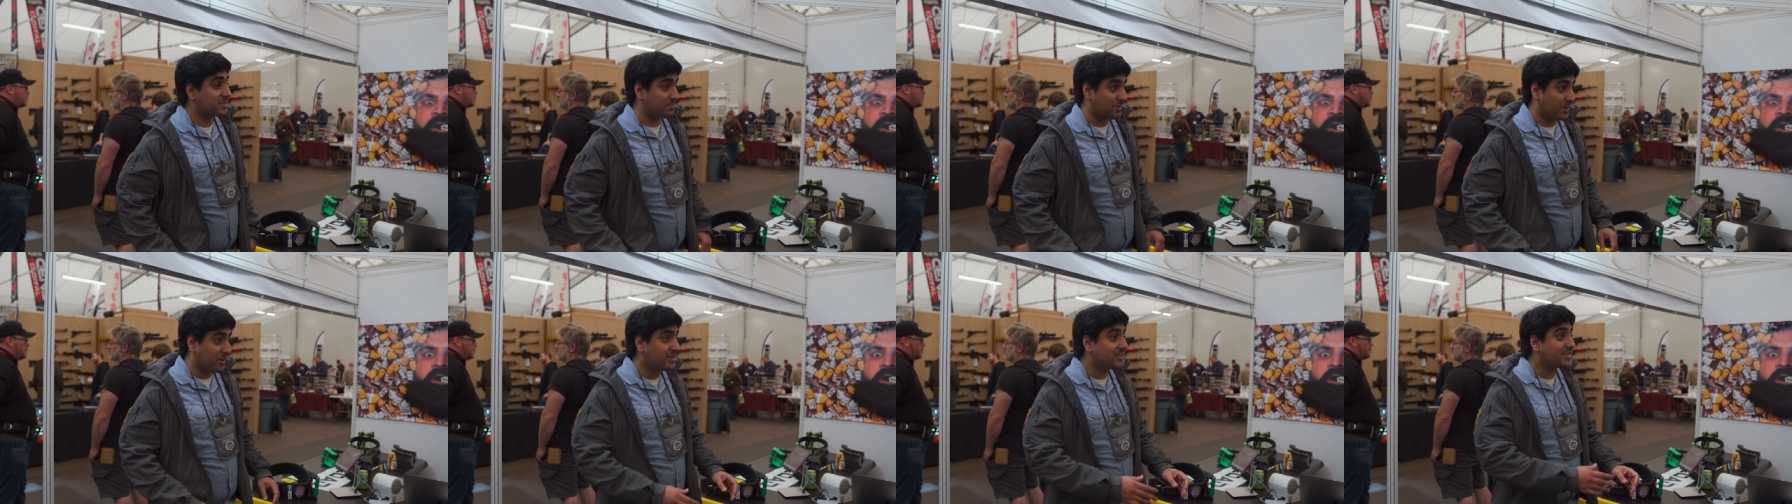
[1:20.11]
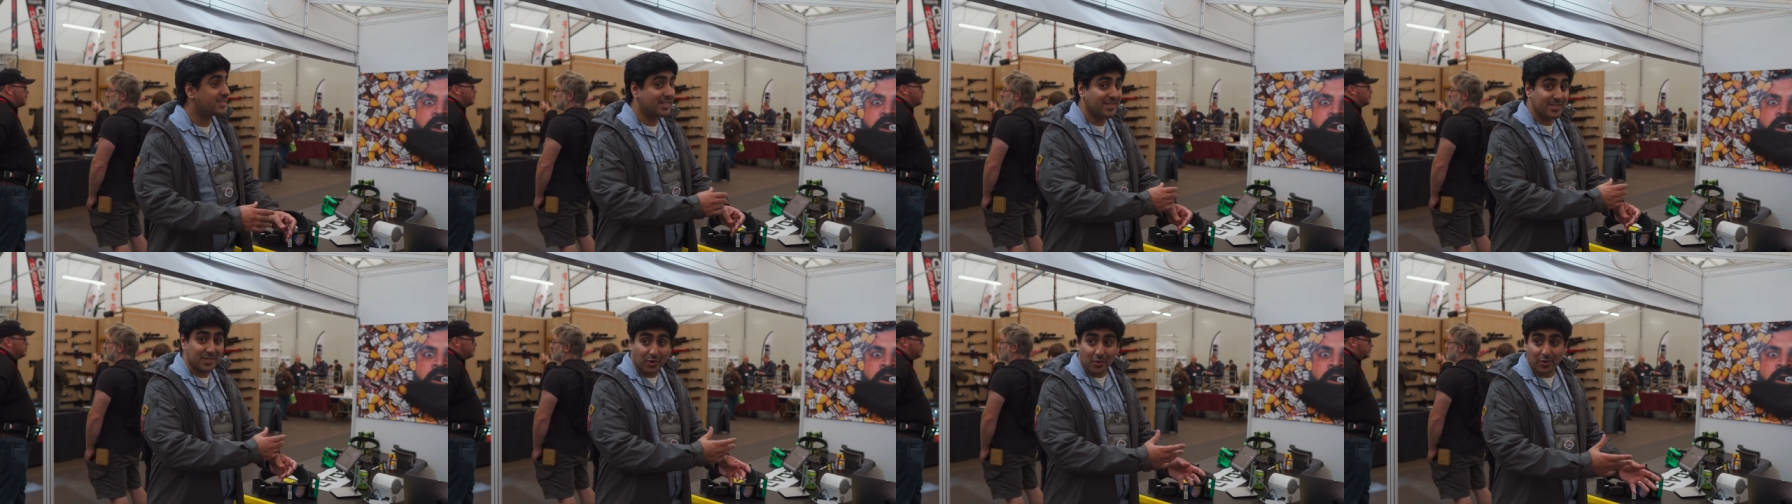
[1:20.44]
But to be
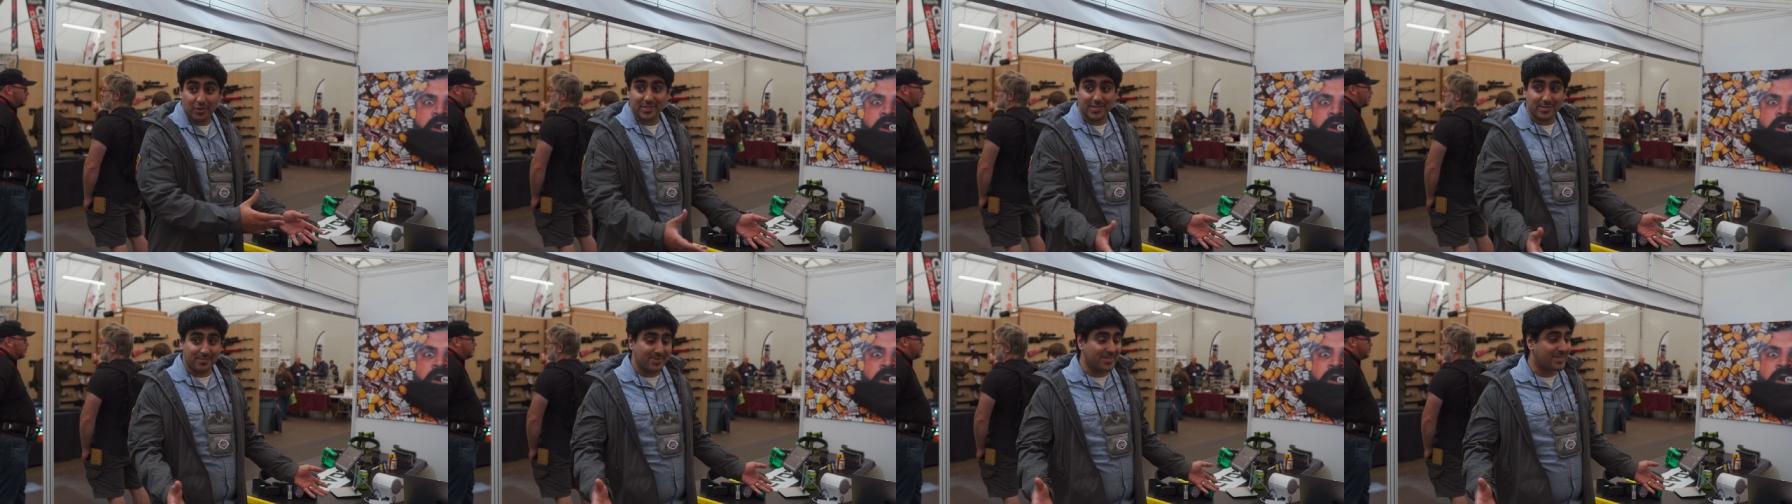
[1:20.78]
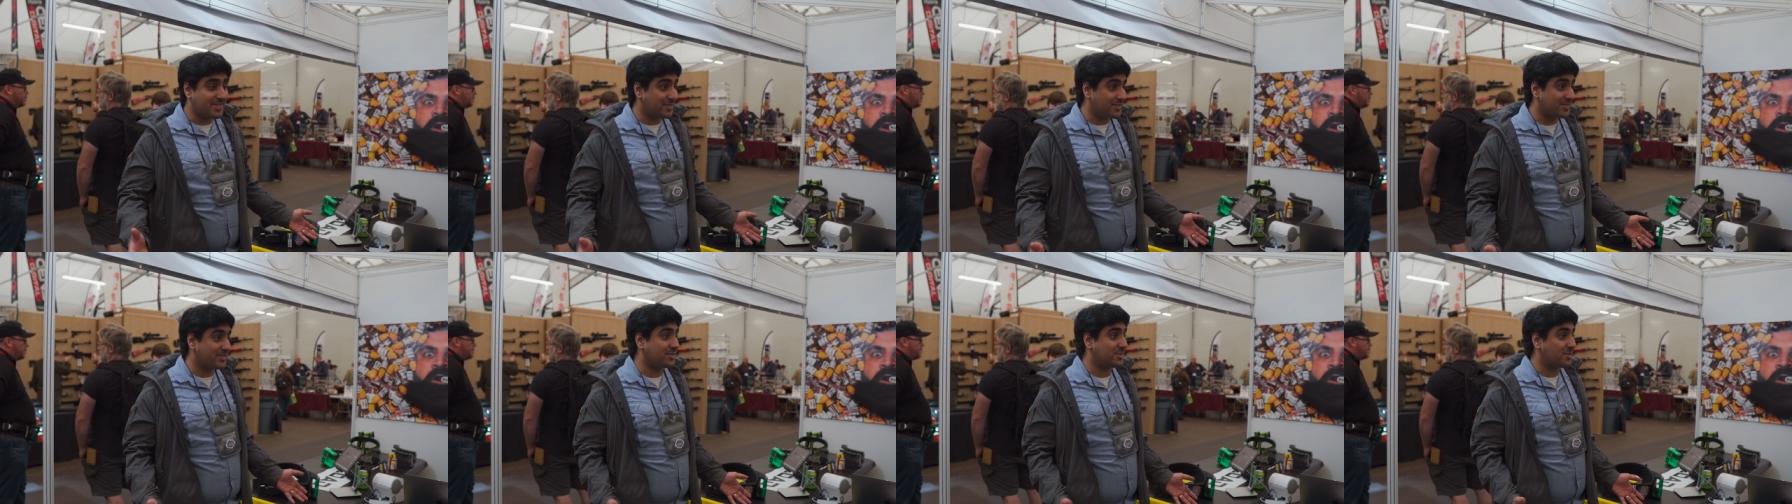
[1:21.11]
honest, it's awesome to
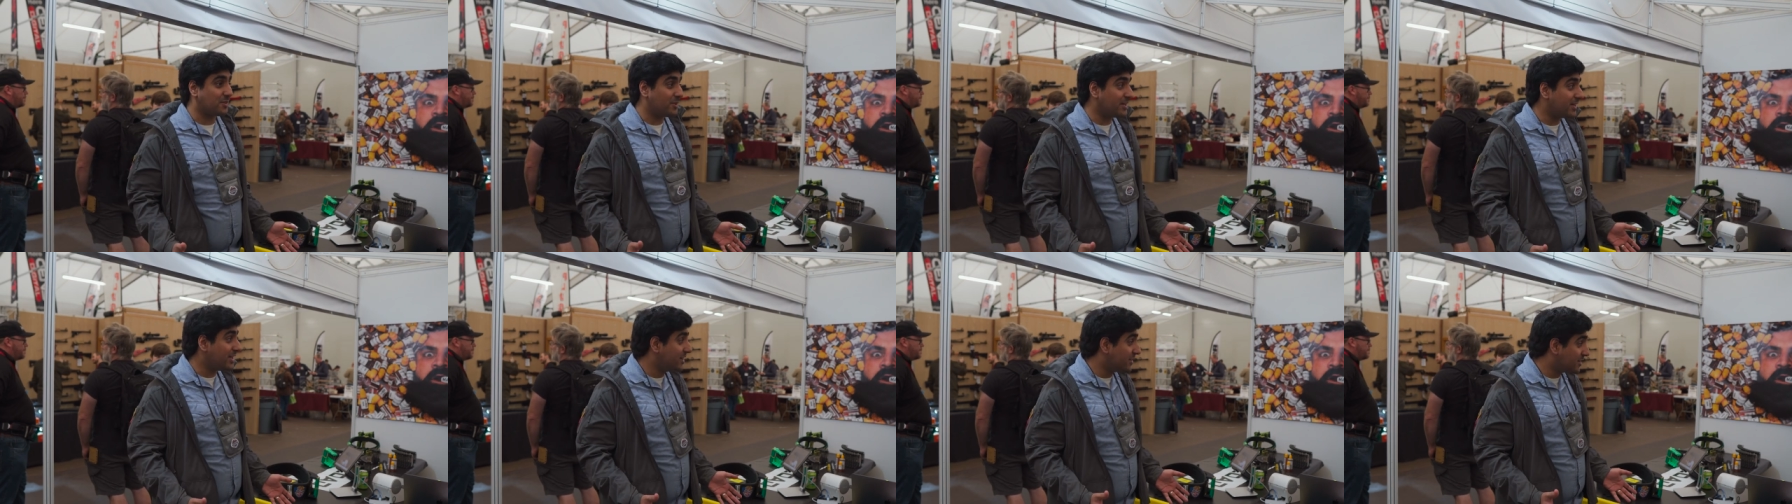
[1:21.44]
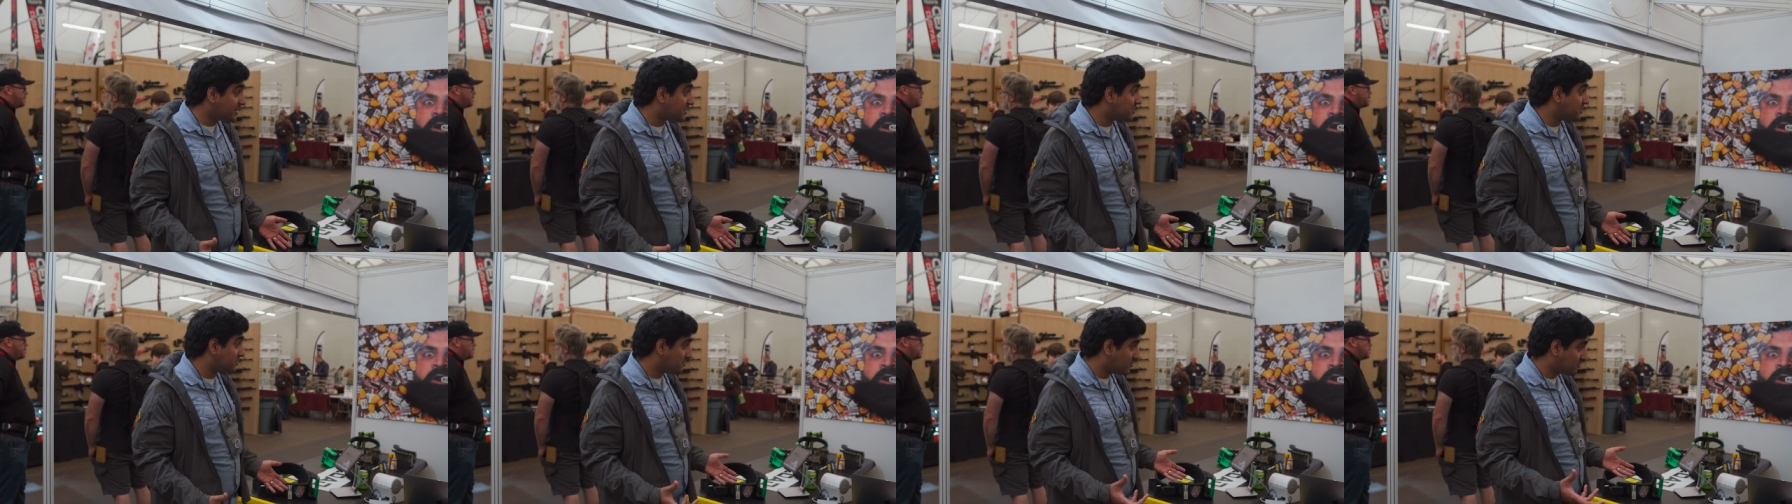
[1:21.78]
see your stall. It
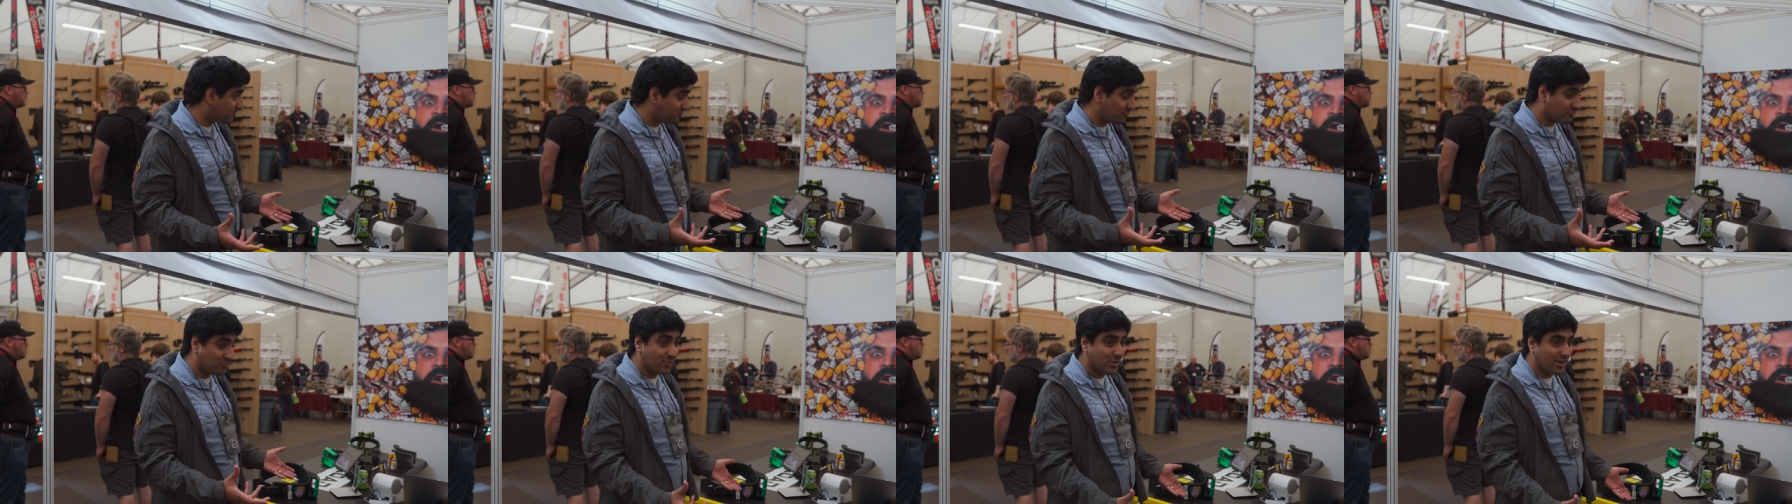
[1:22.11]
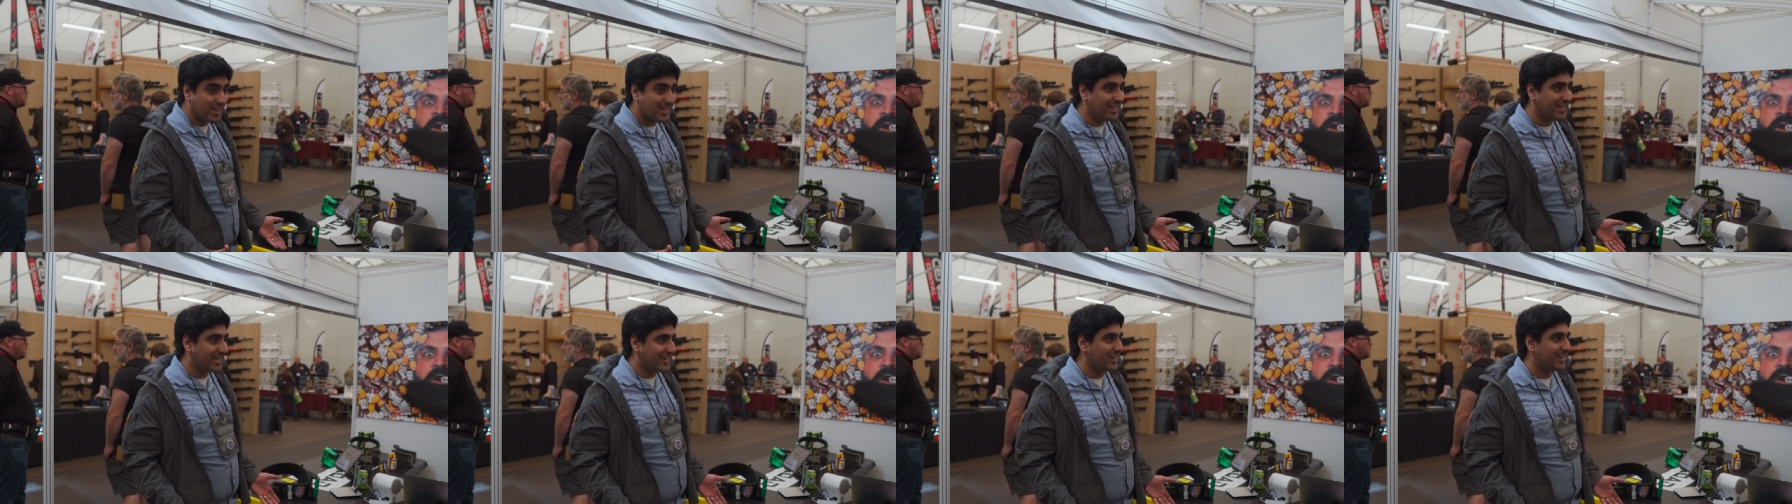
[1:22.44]
looks
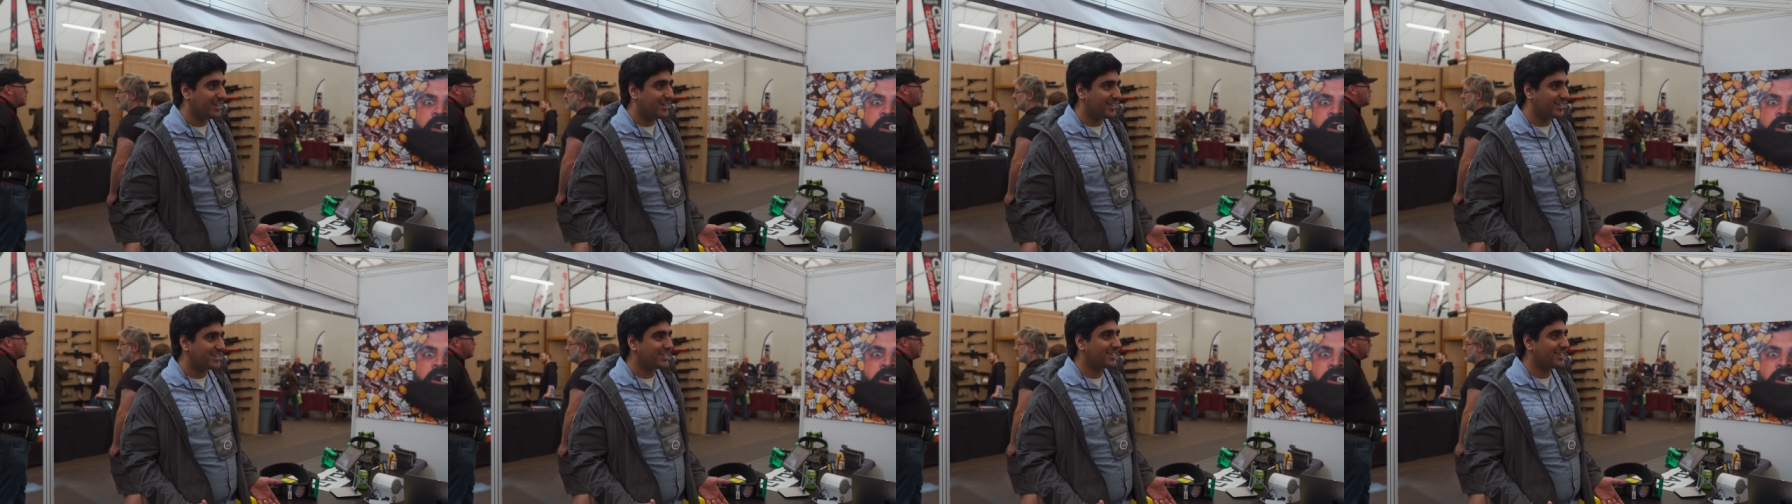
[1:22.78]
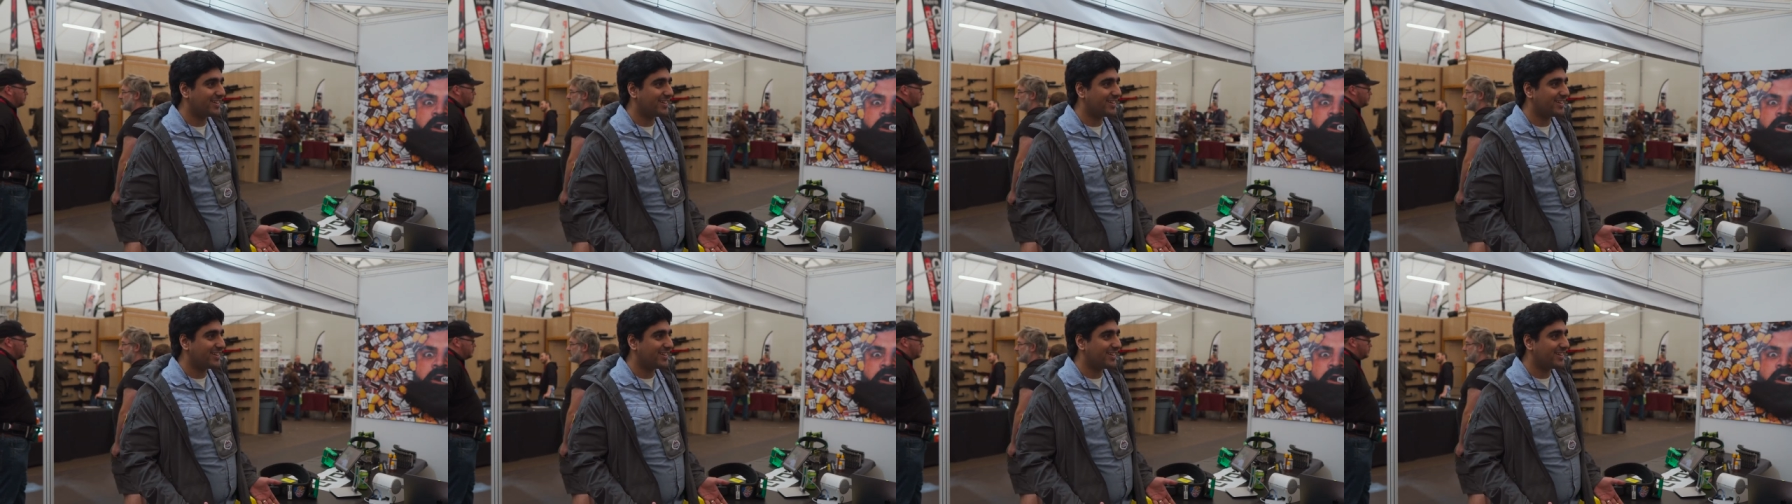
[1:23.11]
really good.